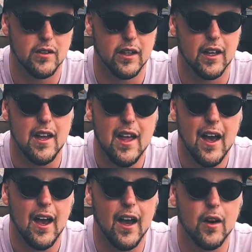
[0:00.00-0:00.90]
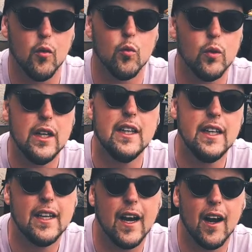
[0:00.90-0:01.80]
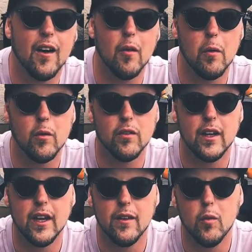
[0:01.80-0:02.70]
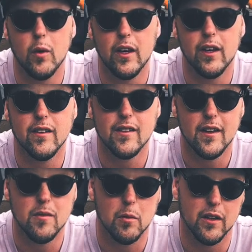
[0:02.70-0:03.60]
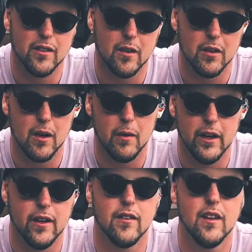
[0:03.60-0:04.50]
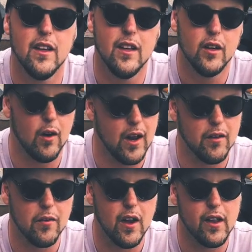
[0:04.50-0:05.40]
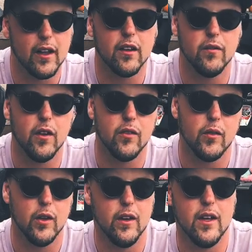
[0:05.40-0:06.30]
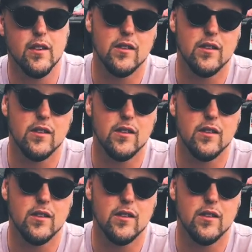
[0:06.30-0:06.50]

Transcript: Like I don't really care about taking the win in a sense, but at the same time, it is gratifying. Like it does feel nice.